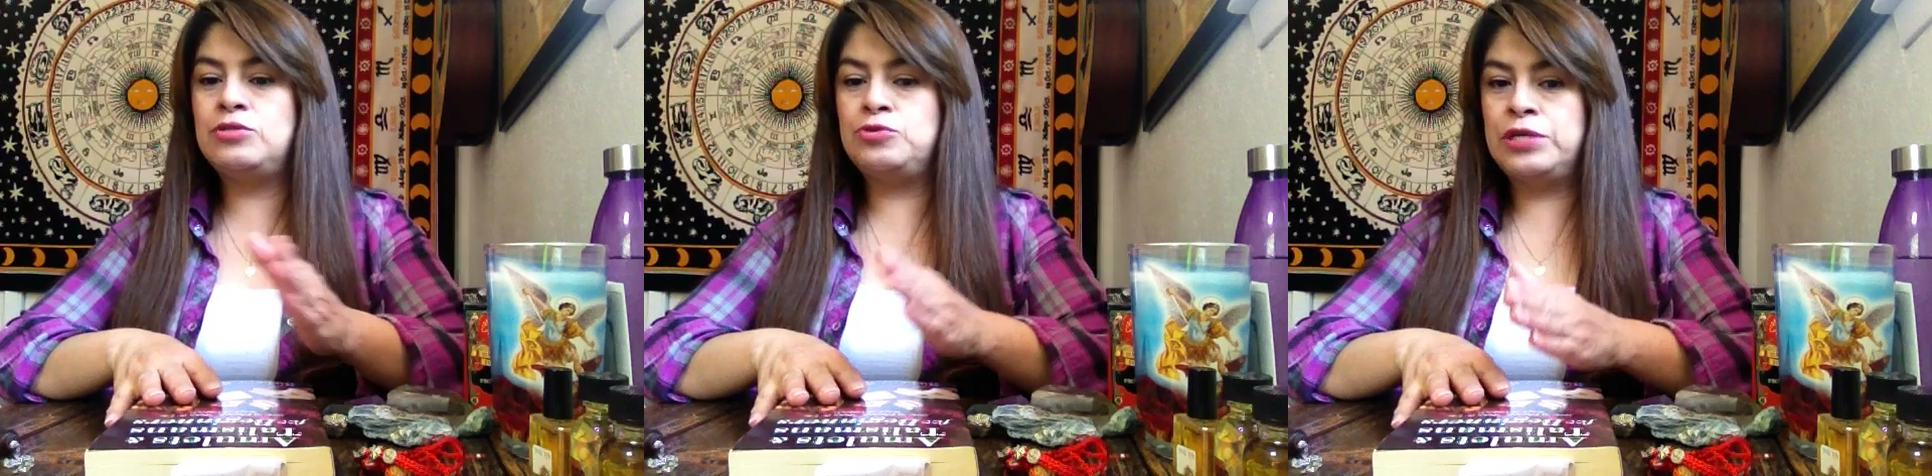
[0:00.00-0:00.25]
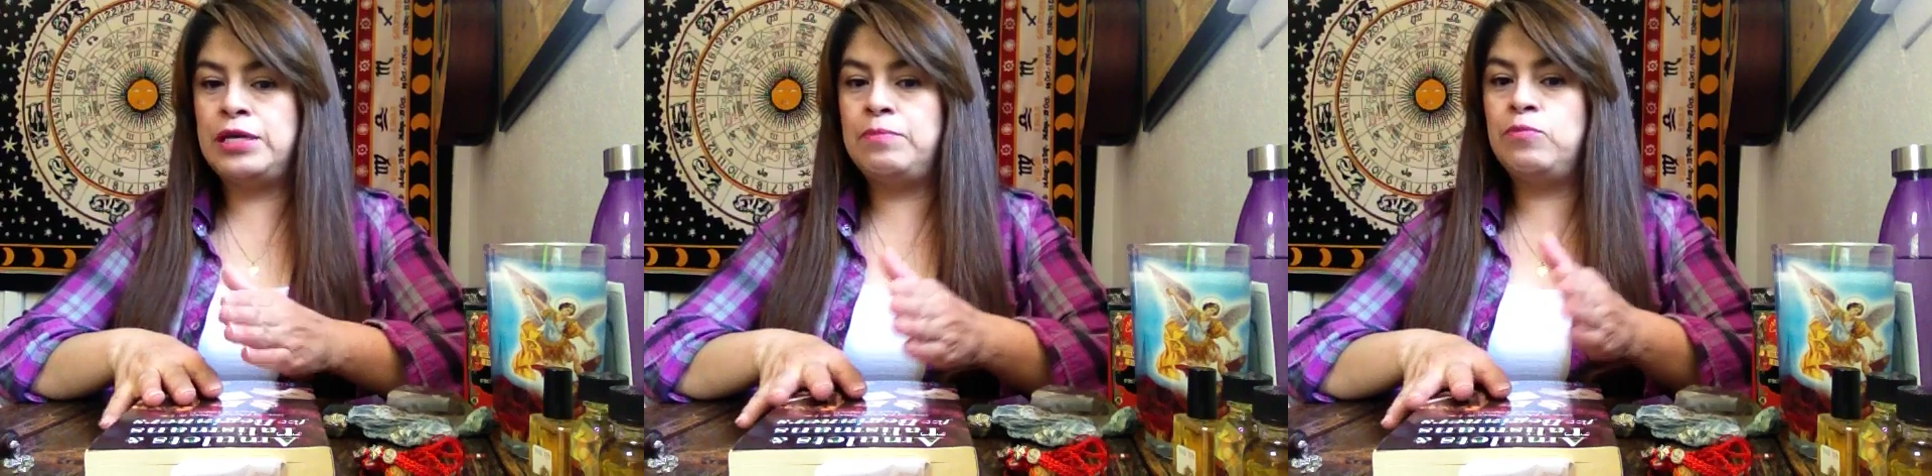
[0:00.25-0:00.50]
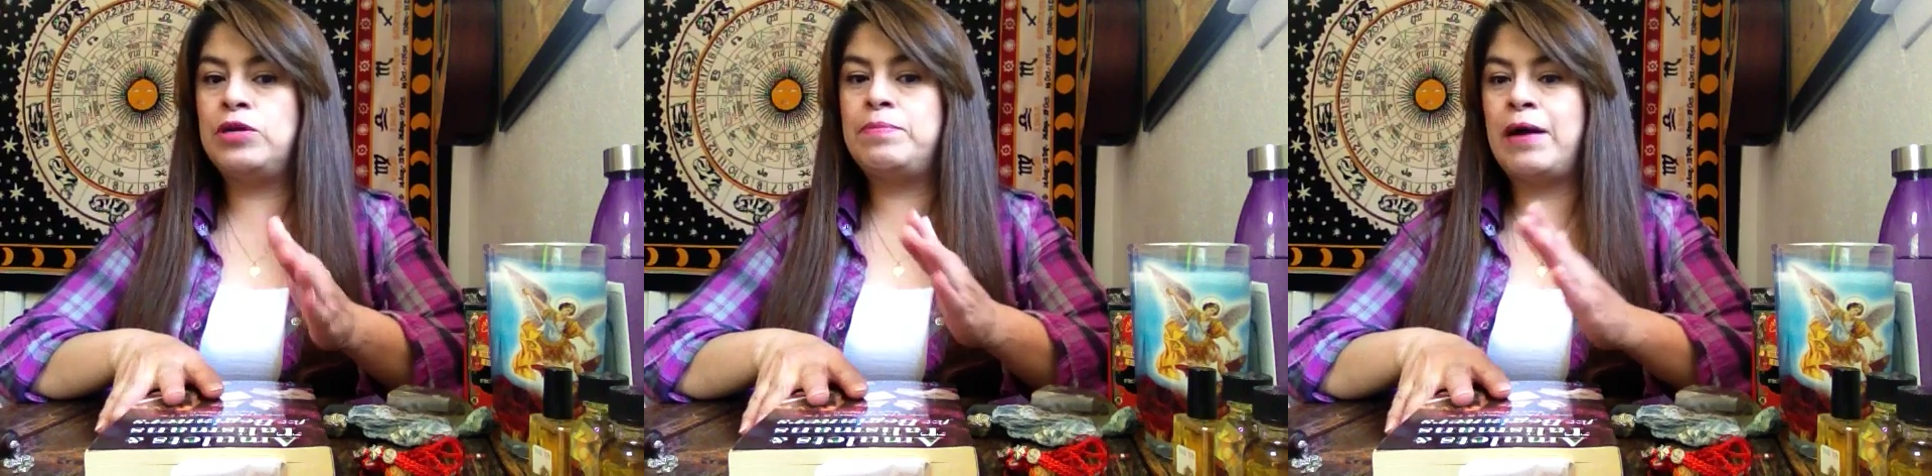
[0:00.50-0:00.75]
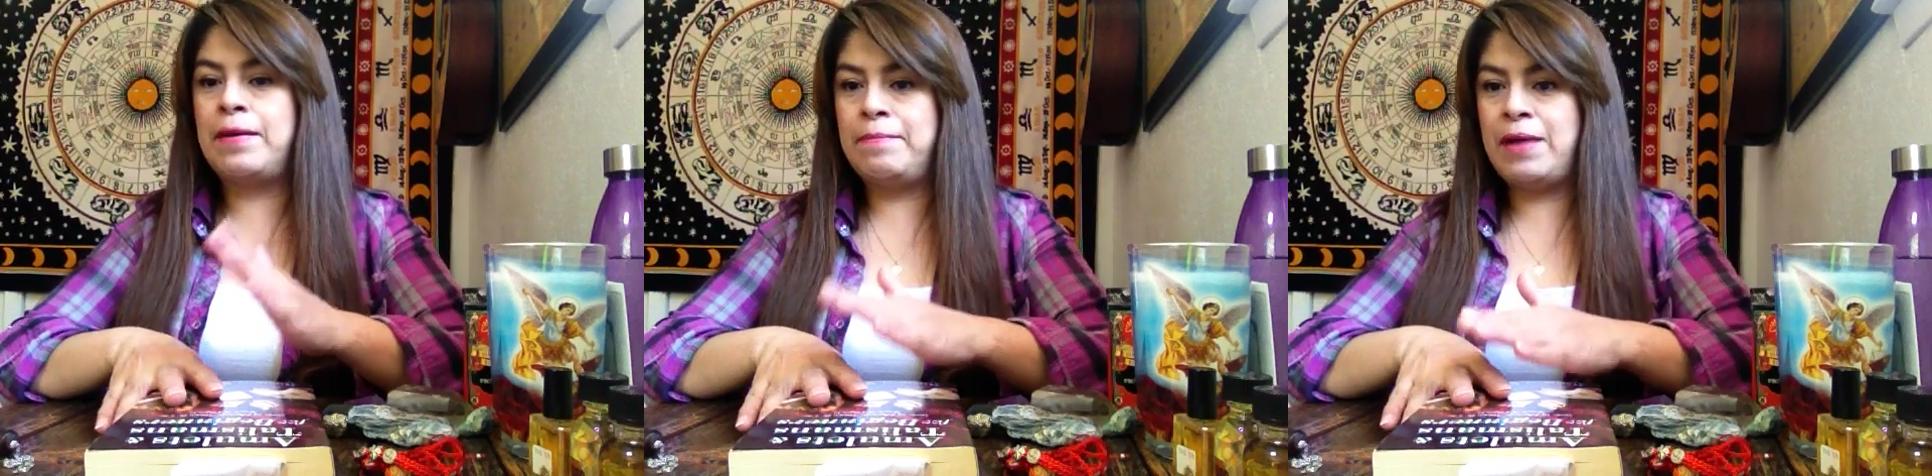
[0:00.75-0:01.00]
dream with
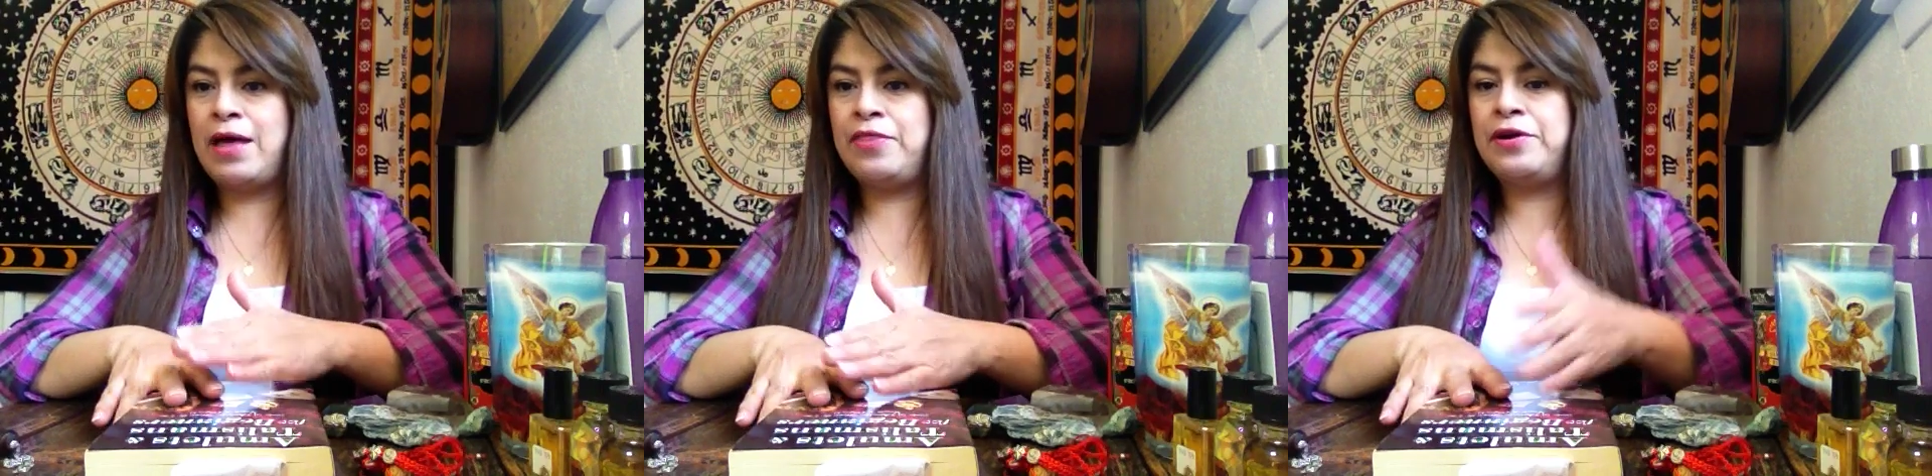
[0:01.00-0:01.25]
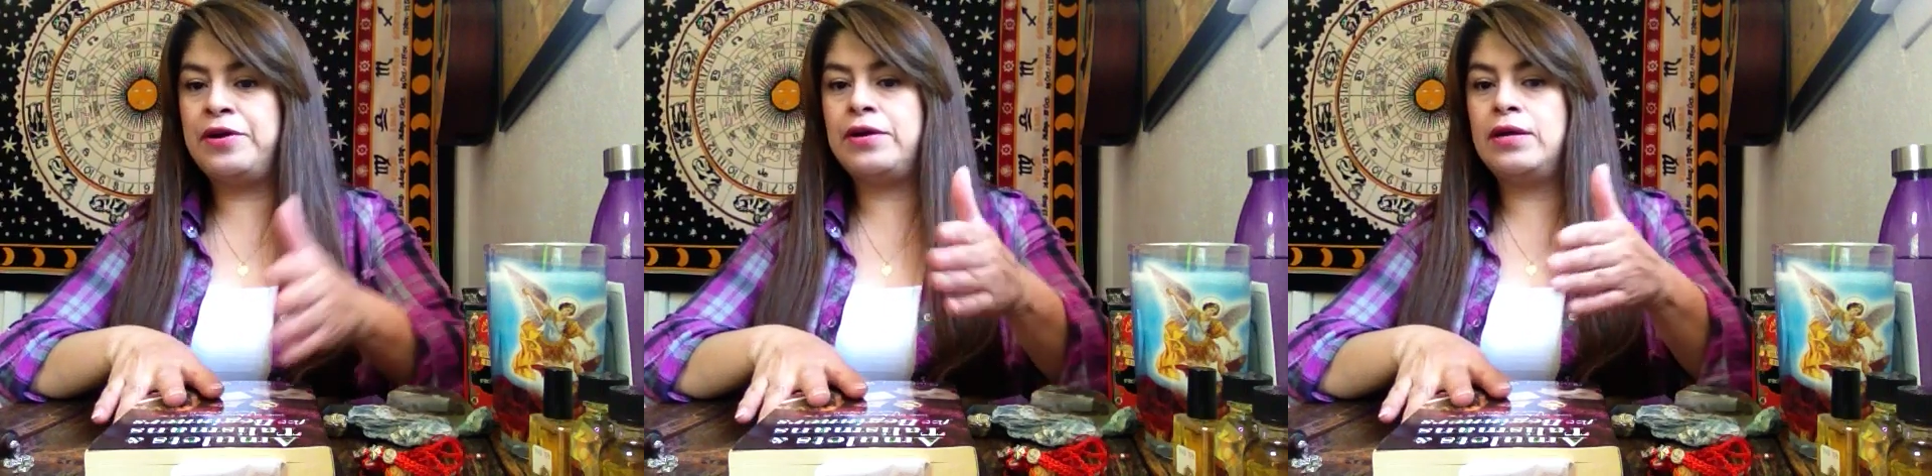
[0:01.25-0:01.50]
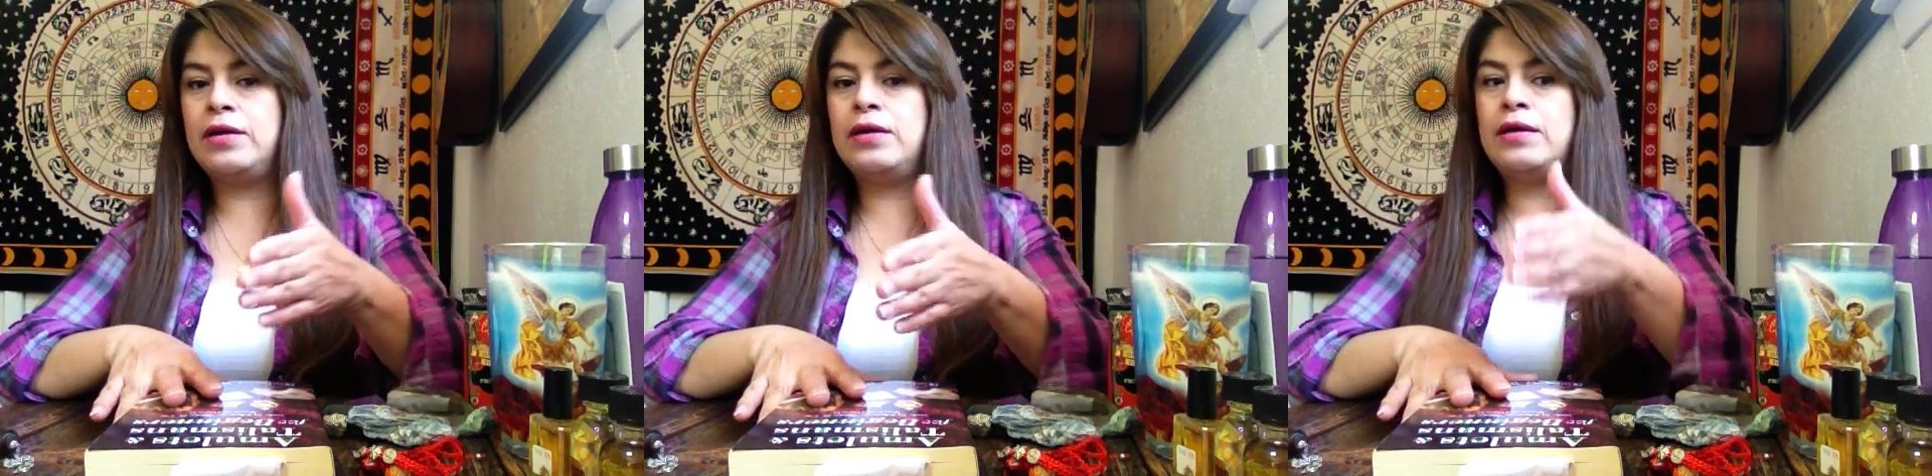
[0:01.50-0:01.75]
my mother